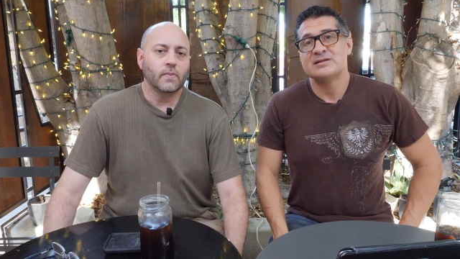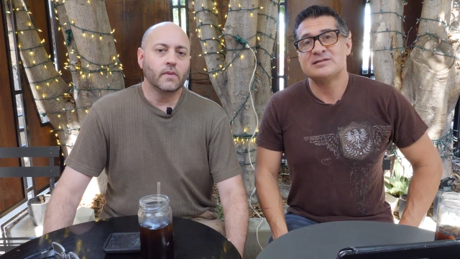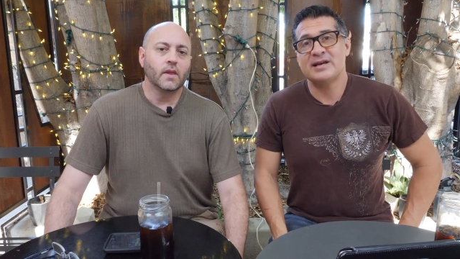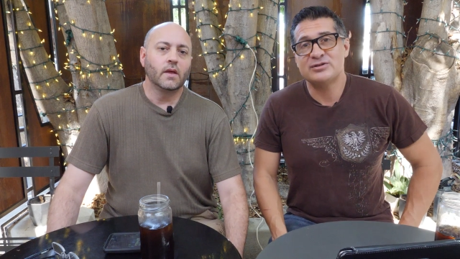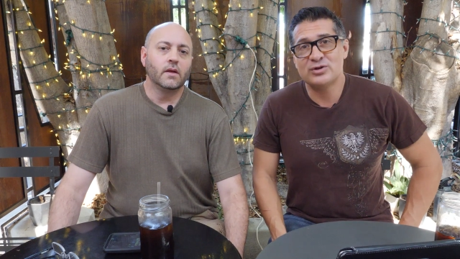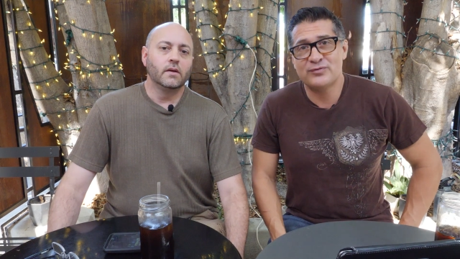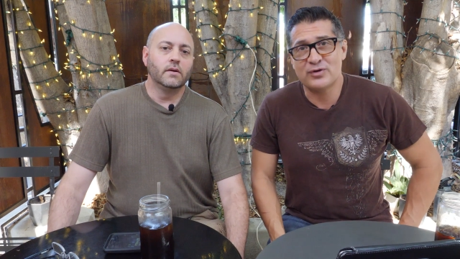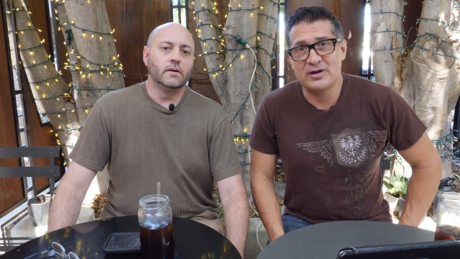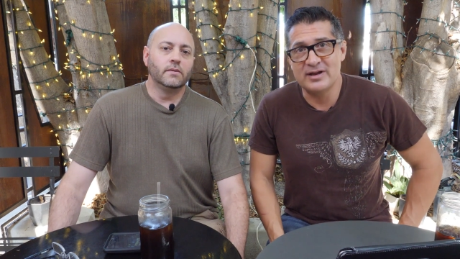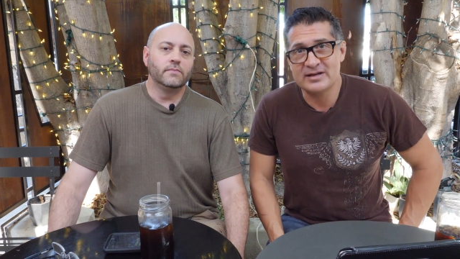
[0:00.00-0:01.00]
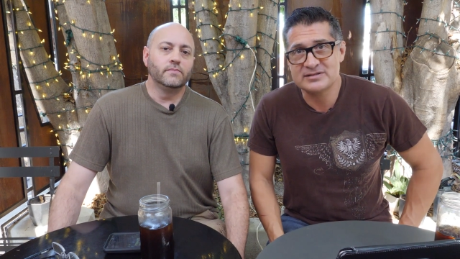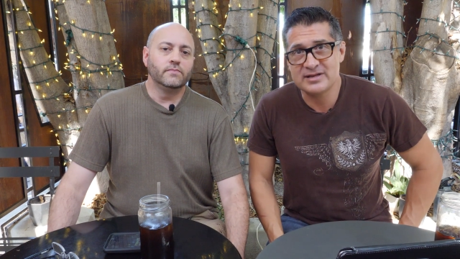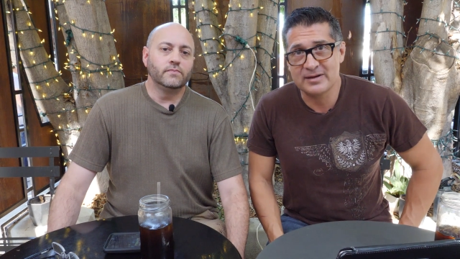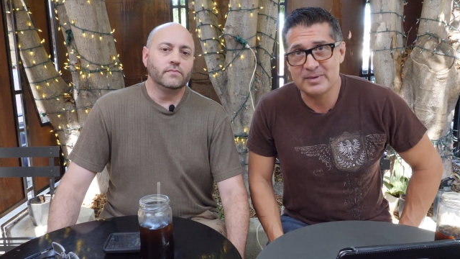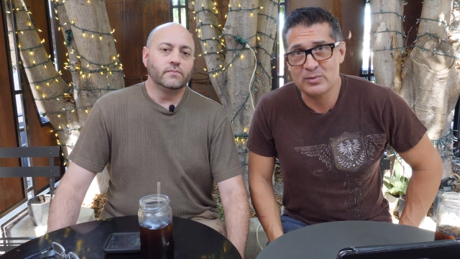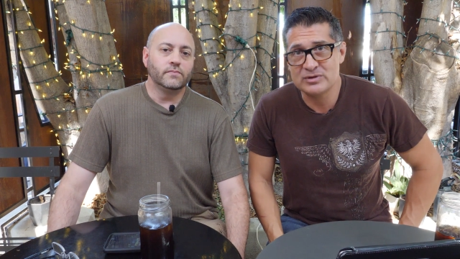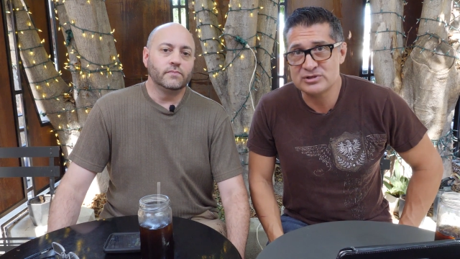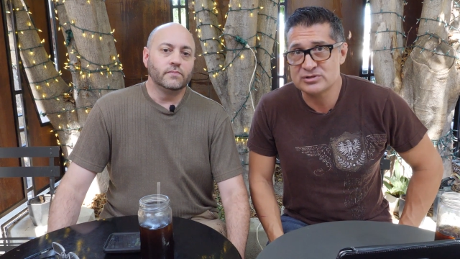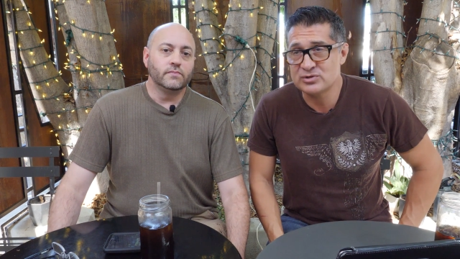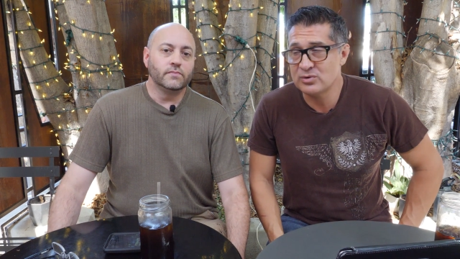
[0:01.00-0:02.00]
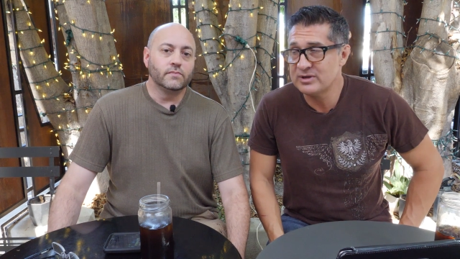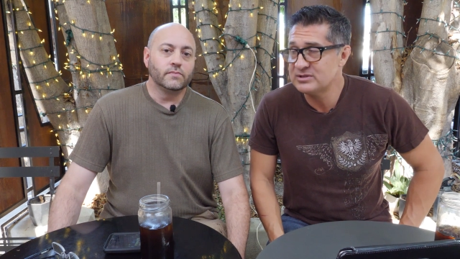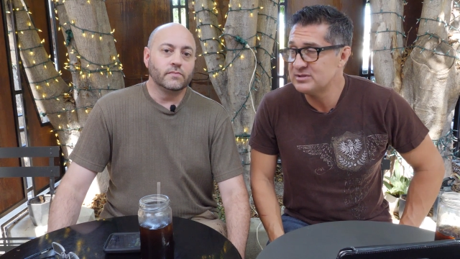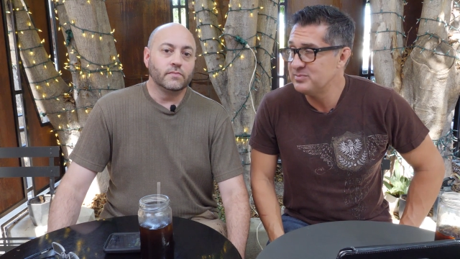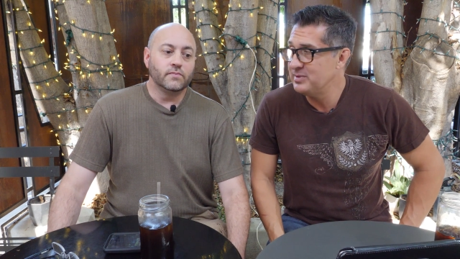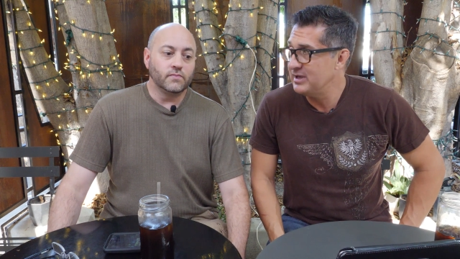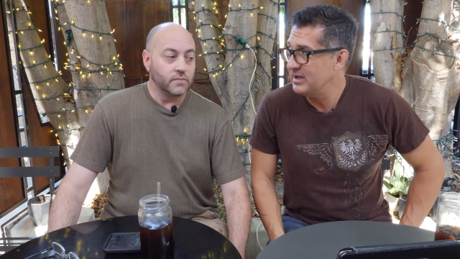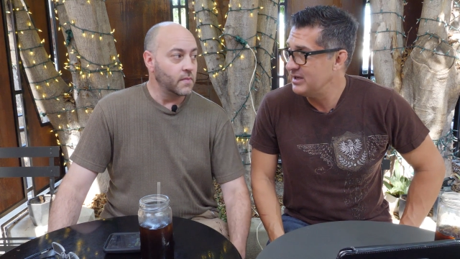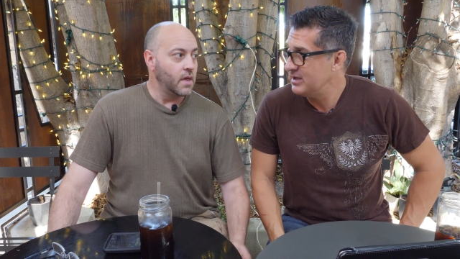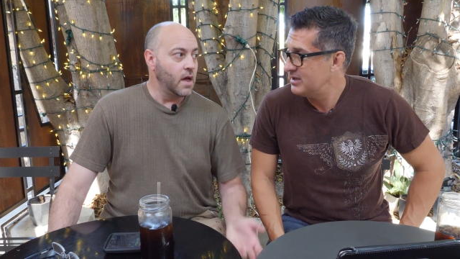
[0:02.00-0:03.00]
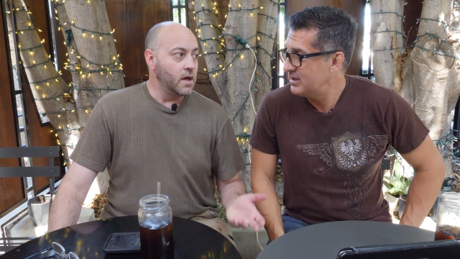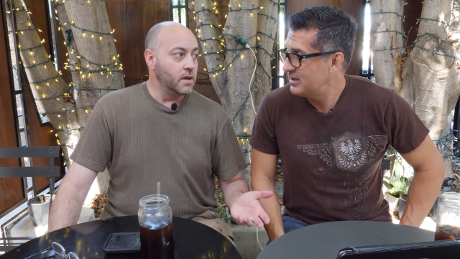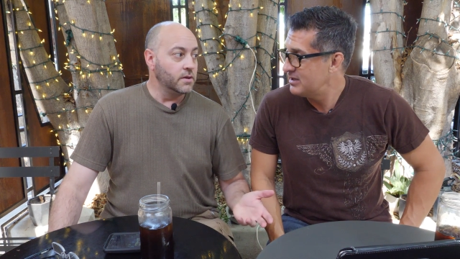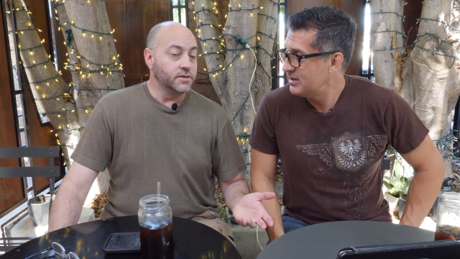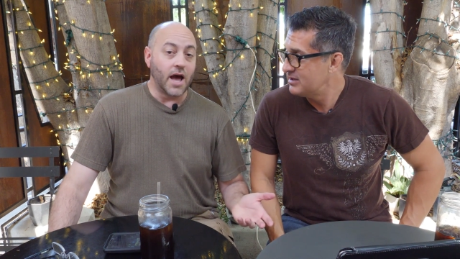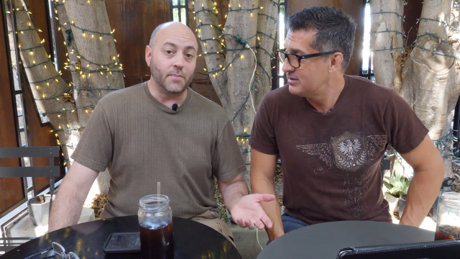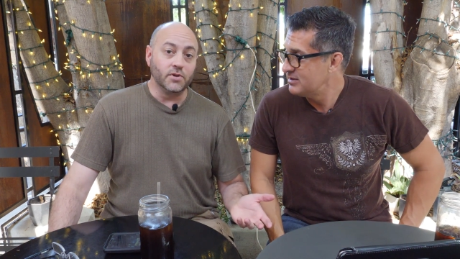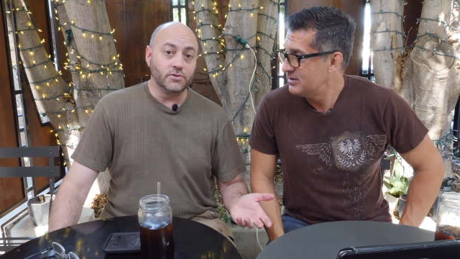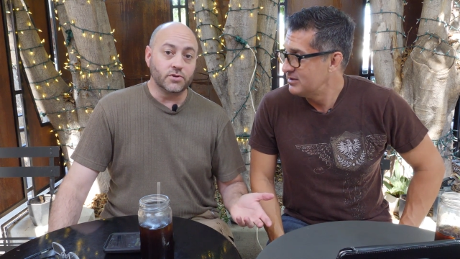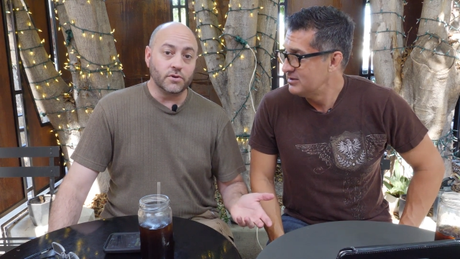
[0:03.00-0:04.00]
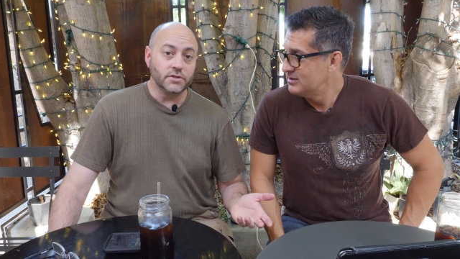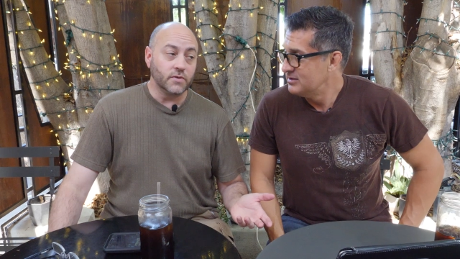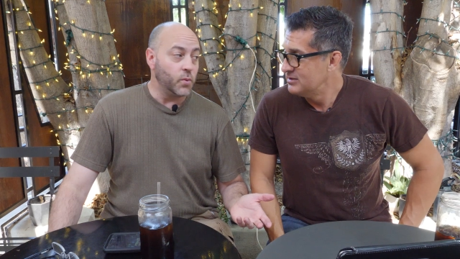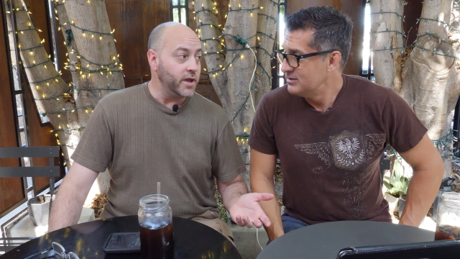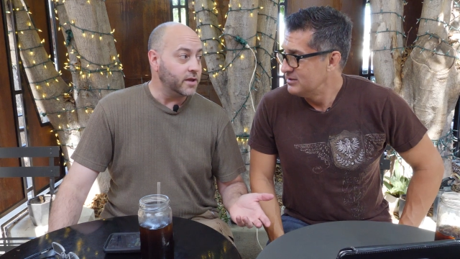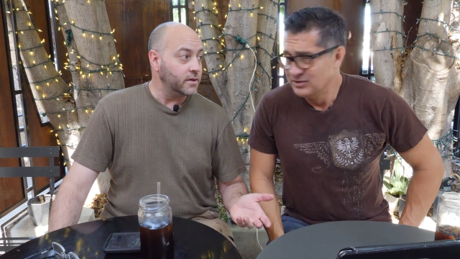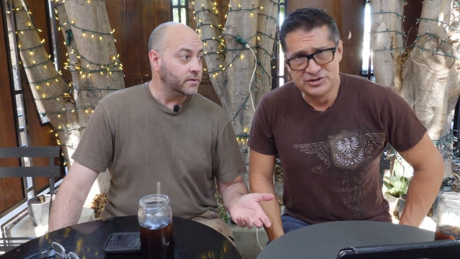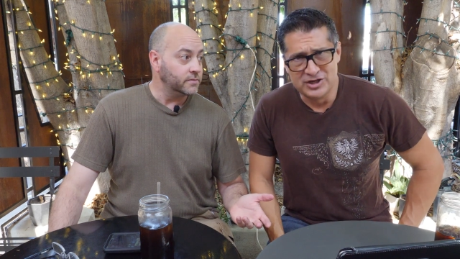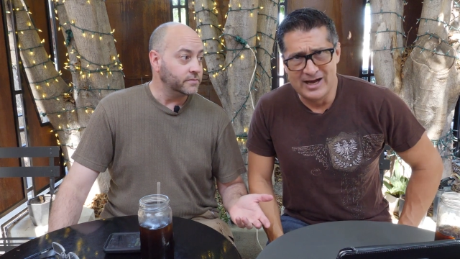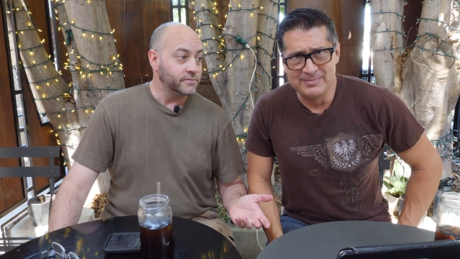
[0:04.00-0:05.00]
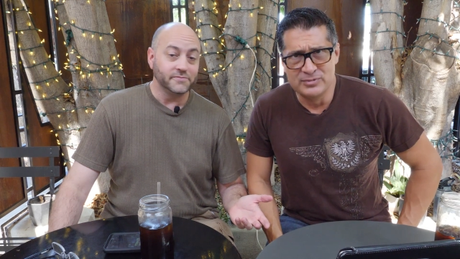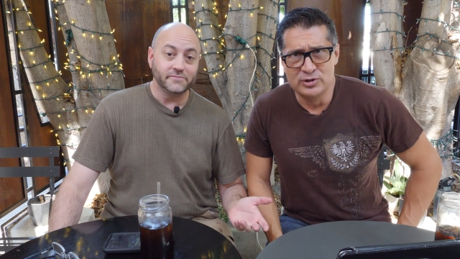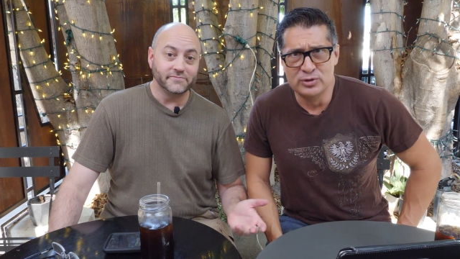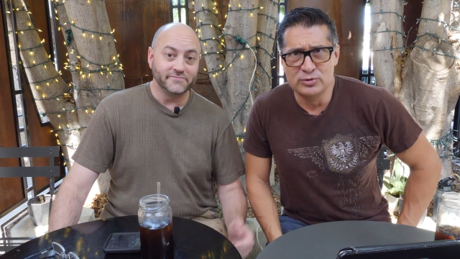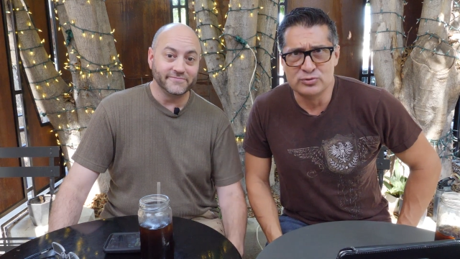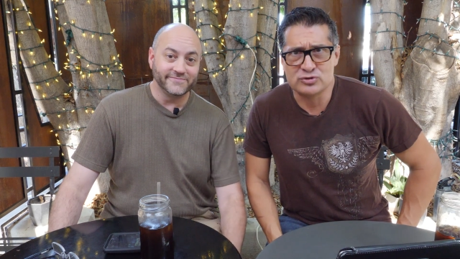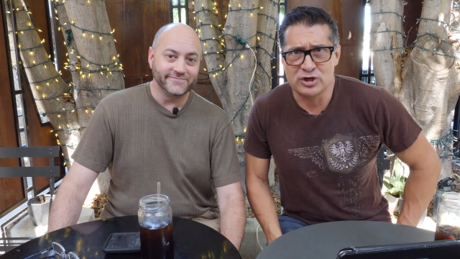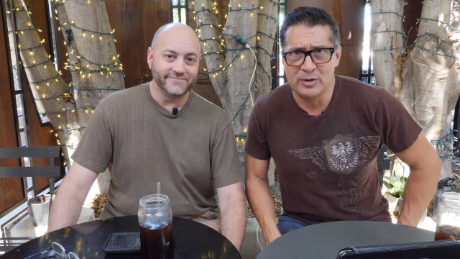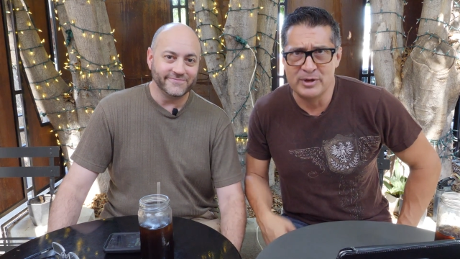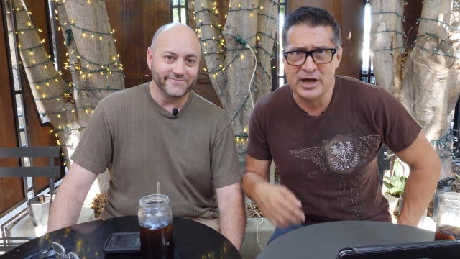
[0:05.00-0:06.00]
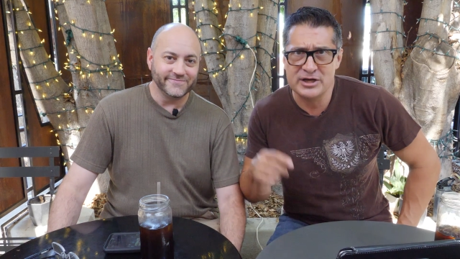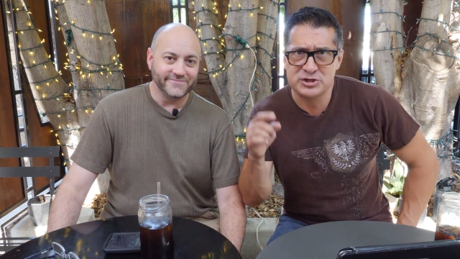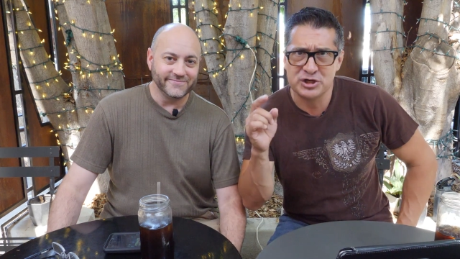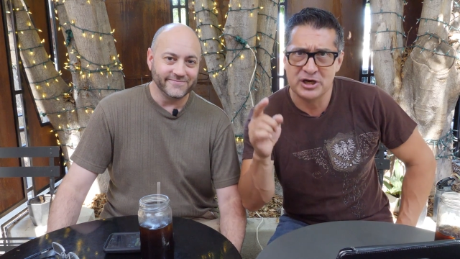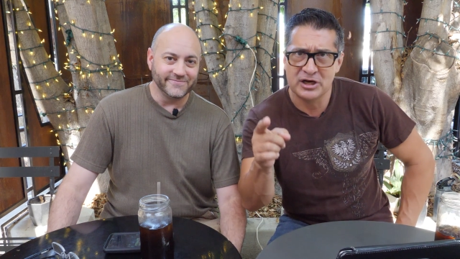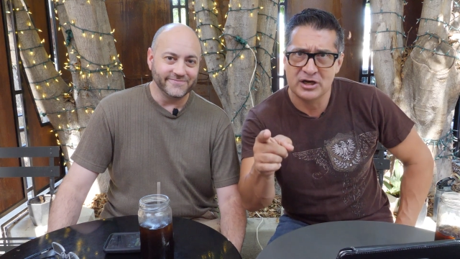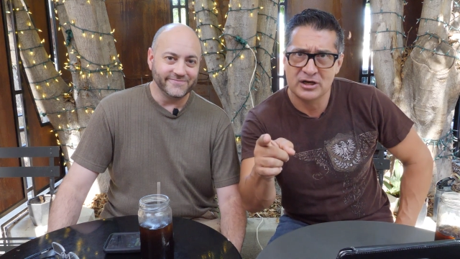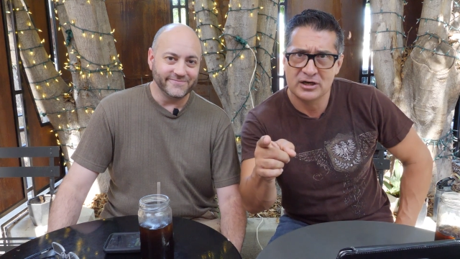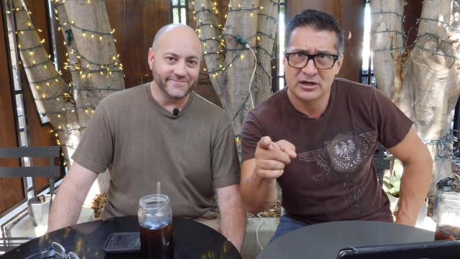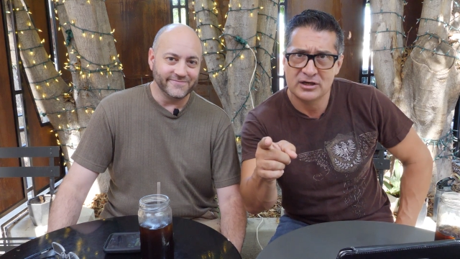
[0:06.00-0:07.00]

Speaker 1: Stay tuned for our next segment, which is going to be Top News Stories of the Week. Top news coming at you.